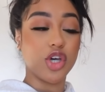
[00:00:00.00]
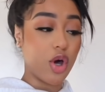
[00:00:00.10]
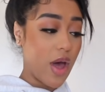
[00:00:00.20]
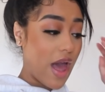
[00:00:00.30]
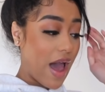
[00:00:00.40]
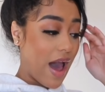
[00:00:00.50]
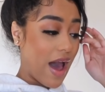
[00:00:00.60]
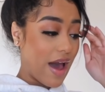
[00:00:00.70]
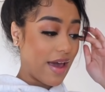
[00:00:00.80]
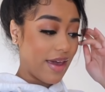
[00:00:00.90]
So
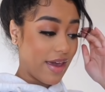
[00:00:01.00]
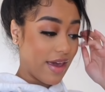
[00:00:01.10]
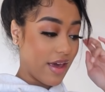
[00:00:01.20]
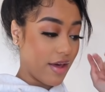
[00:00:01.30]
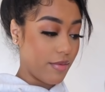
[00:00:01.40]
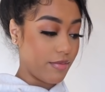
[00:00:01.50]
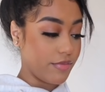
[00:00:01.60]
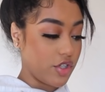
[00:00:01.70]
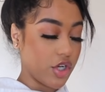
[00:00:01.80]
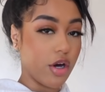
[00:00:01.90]
I
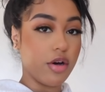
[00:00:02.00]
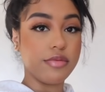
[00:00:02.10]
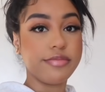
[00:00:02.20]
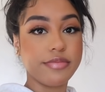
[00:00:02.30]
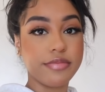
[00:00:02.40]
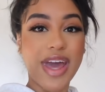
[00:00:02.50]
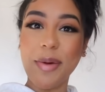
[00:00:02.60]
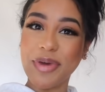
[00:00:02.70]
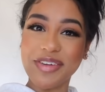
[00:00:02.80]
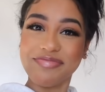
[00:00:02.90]
am, you know,
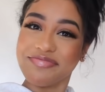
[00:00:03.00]
happy.